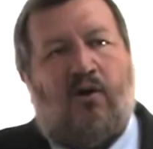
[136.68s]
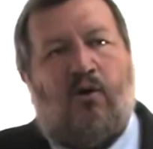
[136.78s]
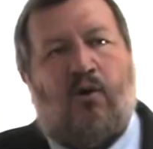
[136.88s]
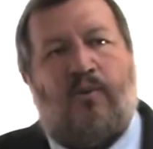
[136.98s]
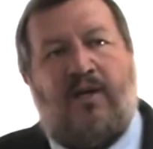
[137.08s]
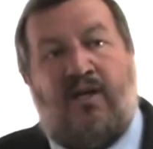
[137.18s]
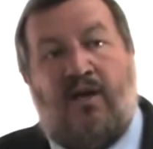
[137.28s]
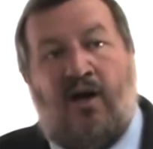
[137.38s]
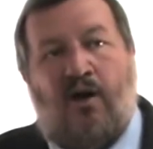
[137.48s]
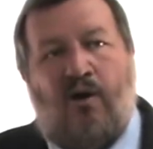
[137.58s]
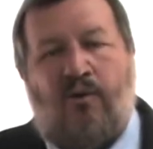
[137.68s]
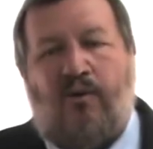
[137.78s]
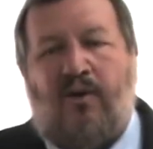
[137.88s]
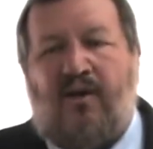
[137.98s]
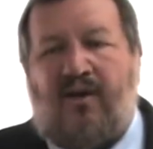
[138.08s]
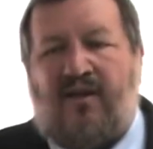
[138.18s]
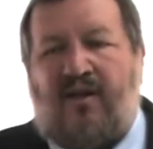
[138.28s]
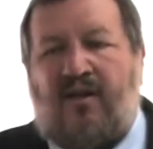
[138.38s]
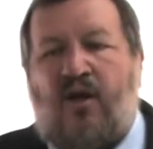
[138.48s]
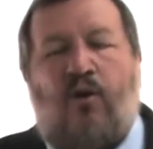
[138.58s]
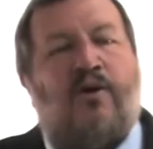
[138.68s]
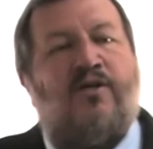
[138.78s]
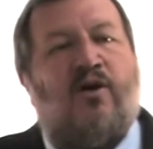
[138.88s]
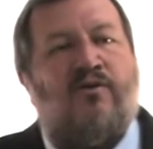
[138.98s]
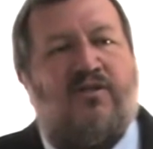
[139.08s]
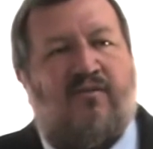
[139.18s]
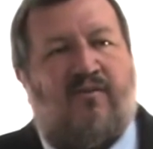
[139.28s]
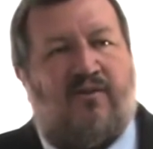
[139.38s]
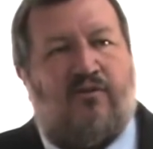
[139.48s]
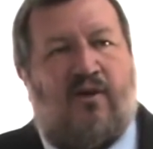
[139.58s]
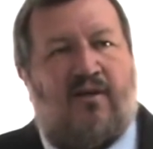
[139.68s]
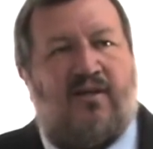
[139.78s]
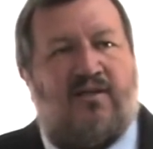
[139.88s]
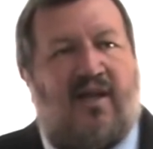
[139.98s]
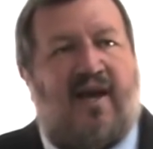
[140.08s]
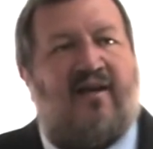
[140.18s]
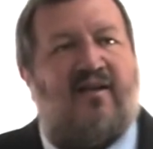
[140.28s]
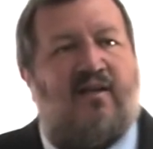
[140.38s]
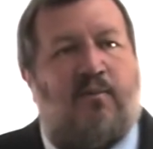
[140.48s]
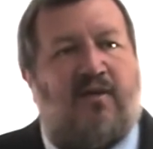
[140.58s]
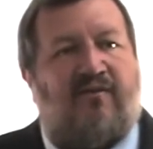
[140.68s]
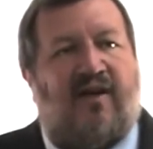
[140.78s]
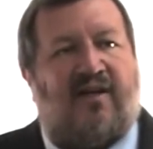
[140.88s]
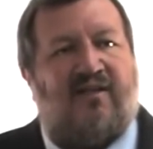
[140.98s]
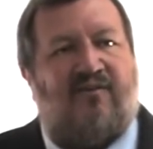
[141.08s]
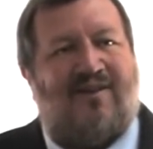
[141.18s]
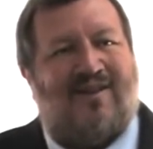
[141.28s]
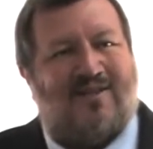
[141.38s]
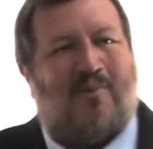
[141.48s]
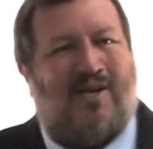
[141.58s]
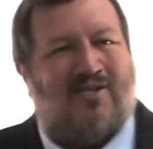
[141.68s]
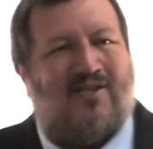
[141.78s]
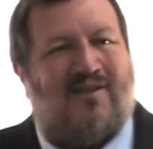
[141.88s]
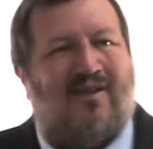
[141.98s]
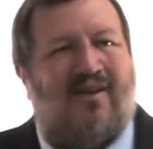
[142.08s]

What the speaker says: Or we know that a lower dose of the drug is likely to be effective in this patient,